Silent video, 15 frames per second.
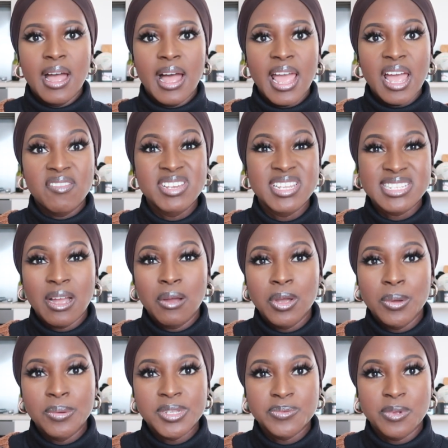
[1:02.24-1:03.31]
I have a discount
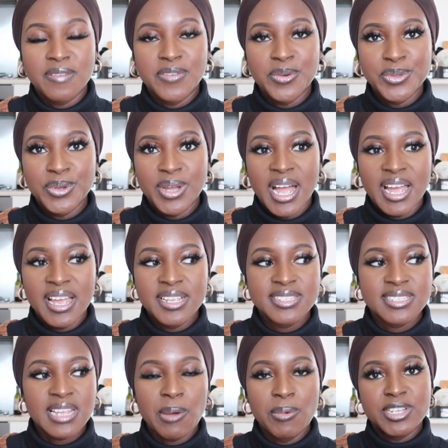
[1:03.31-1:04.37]
code as well for you
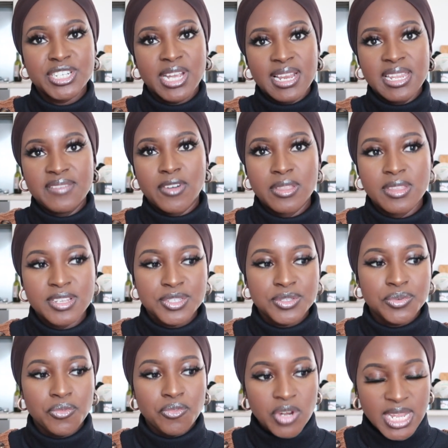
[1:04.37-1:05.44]
guys, which I'll leave on the
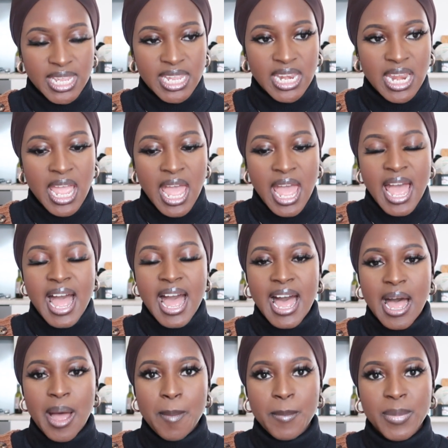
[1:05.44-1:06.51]
screen.
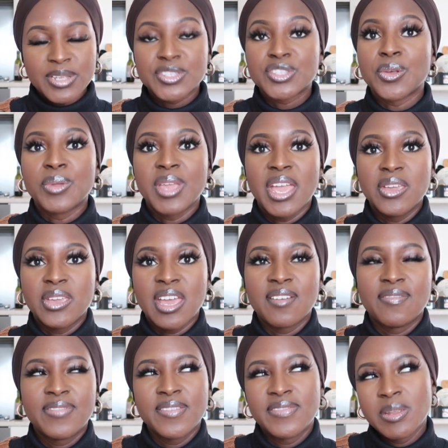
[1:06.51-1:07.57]
So yeah, you
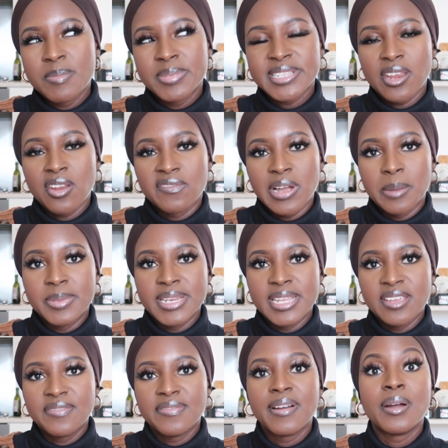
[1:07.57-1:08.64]
get 15% off, I
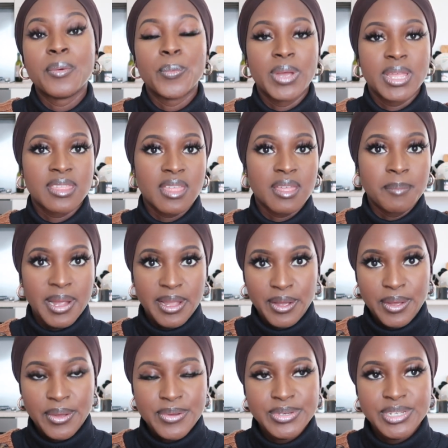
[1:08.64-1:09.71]
believe, with my
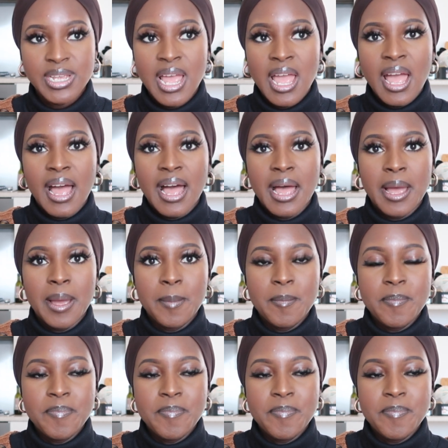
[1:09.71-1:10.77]
code.
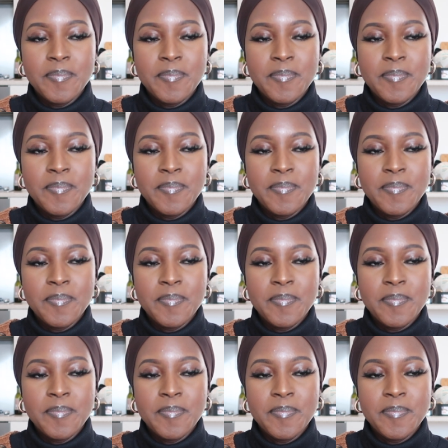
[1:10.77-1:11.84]
And can I just
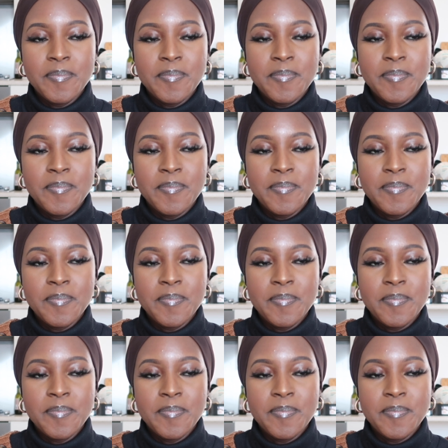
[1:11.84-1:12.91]
add that all the
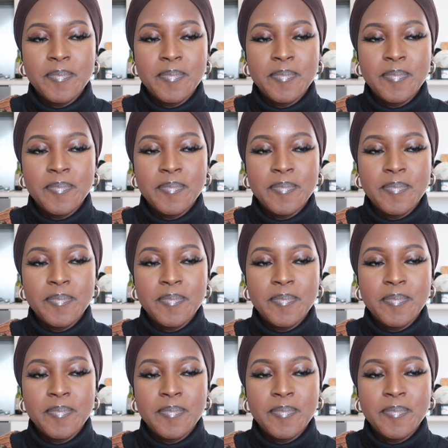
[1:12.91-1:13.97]
items are linked below
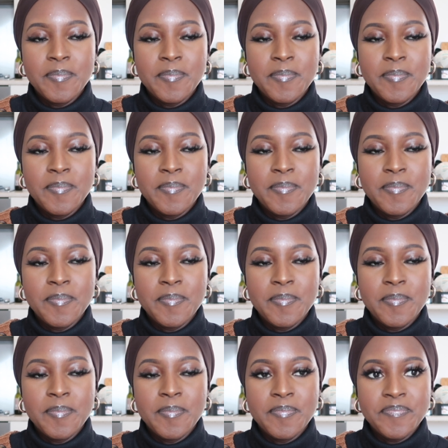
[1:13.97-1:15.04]
in the description box.
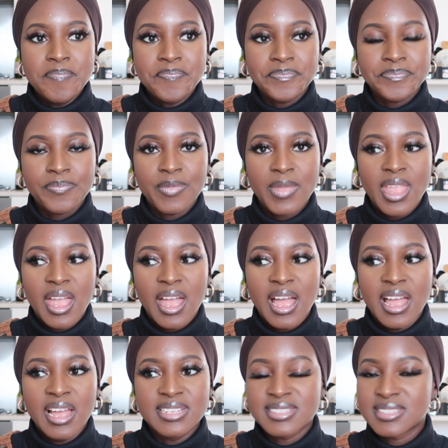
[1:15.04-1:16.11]

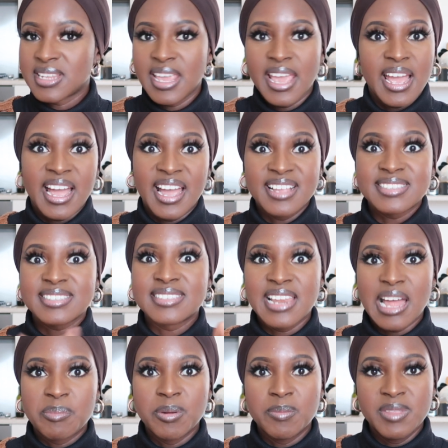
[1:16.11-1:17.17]
So yeah, guys,
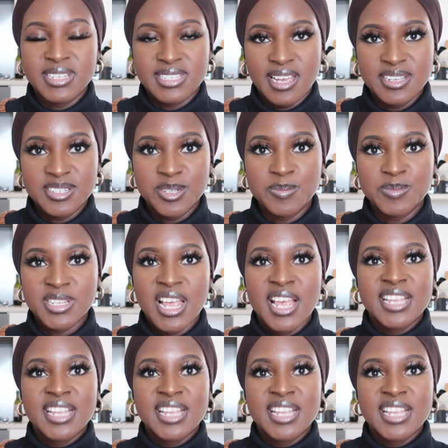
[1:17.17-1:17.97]
snap up these items.